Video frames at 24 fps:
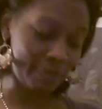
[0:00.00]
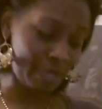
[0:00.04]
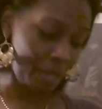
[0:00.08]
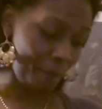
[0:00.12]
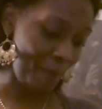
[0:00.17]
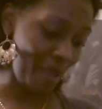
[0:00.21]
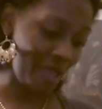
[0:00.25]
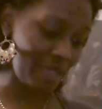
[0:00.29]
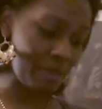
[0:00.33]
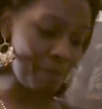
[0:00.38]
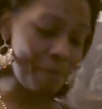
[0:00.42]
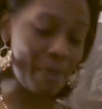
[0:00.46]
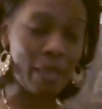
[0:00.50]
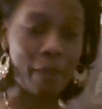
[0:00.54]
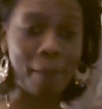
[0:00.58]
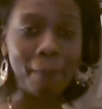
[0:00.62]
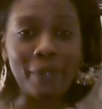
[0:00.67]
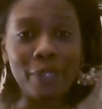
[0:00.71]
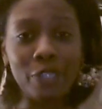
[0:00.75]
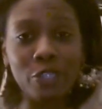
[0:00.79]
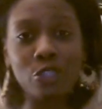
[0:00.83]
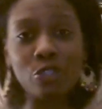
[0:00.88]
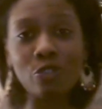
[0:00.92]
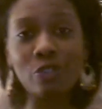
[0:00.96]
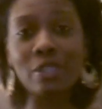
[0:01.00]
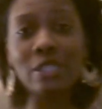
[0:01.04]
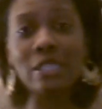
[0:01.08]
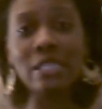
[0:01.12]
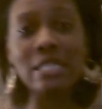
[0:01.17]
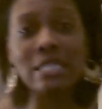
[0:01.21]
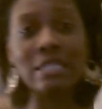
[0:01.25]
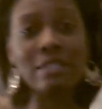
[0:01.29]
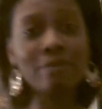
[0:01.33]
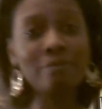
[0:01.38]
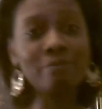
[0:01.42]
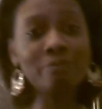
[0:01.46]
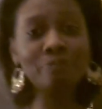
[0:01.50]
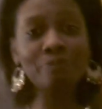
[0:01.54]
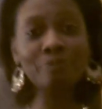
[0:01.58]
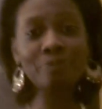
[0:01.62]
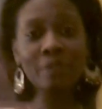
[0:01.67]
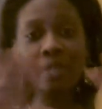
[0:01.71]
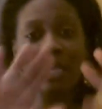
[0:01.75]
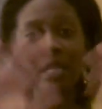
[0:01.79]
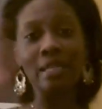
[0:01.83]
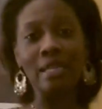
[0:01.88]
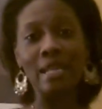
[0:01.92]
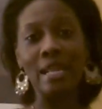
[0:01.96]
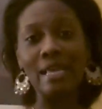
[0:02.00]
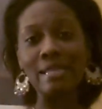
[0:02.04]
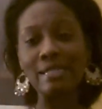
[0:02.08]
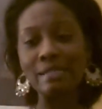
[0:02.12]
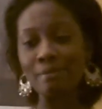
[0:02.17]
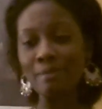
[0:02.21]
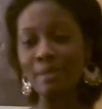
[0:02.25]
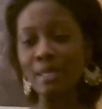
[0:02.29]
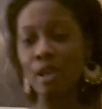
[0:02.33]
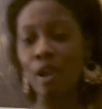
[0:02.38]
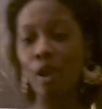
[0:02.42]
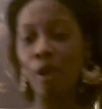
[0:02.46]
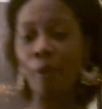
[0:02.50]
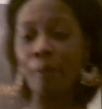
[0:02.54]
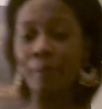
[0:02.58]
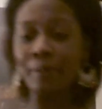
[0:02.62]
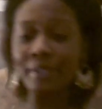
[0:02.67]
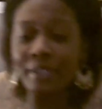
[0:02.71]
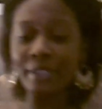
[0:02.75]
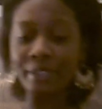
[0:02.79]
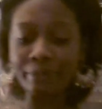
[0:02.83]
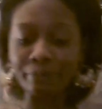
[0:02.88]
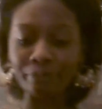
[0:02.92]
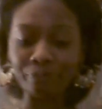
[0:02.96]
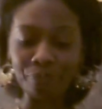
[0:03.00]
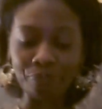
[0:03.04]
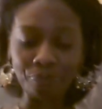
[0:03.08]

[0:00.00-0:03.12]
I'm going to have to make a picture of this. Lasts me all week.